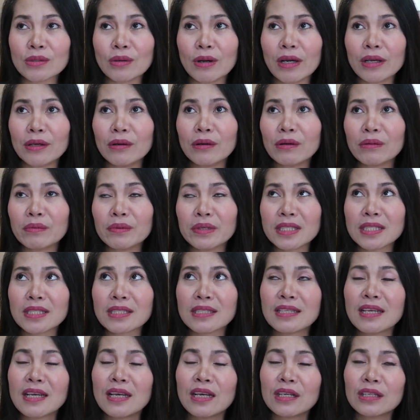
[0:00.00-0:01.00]
so I
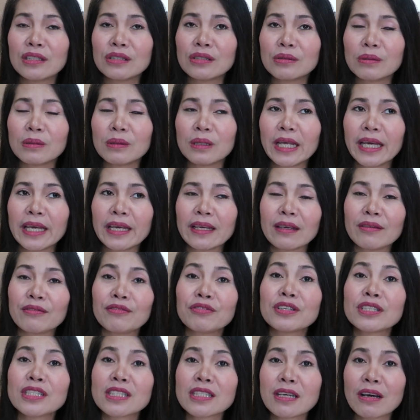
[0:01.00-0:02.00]
always do like
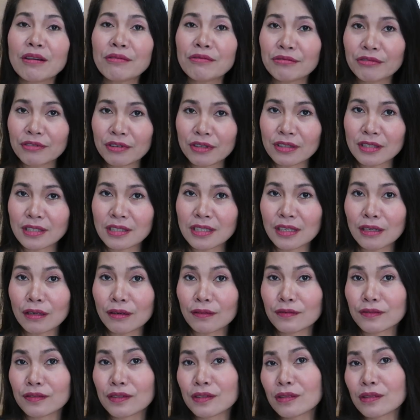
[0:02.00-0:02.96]
first come first serve.